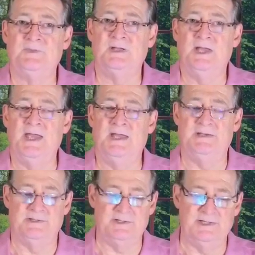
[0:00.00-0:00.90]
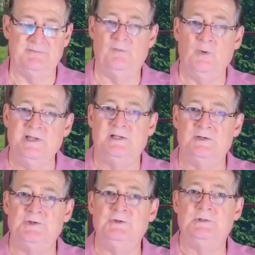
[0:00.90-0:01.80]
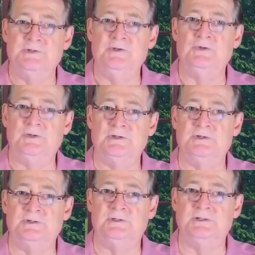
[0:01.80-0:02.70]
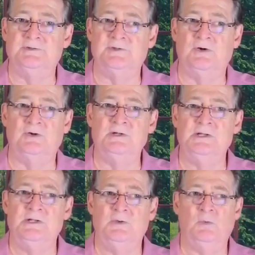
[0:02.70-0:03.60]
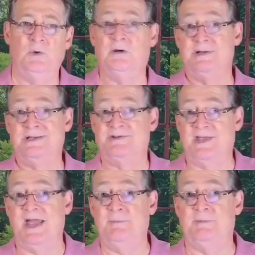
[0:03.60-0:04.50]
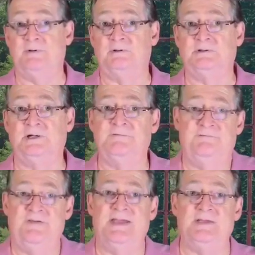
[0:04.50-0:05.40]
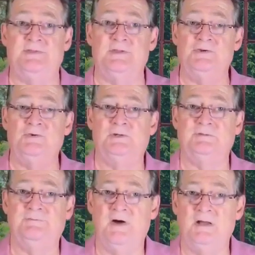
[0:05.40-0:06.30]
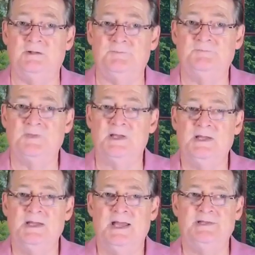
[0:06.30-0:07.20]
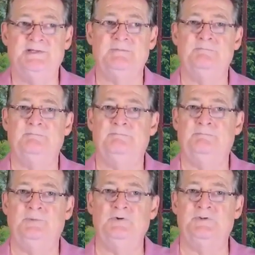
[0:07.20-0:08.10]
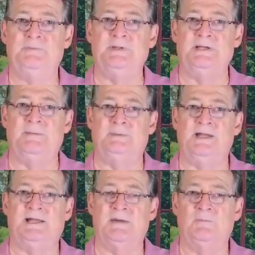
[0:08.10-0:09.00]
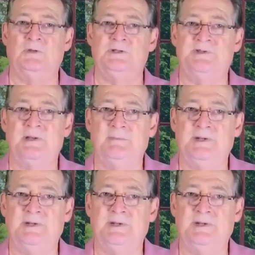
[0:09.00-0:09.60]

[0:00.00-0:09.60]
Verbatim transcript: And if we can do it, you can do it. So we're an example of faith that you can follow. That doesn't boost me up like I'm really somebody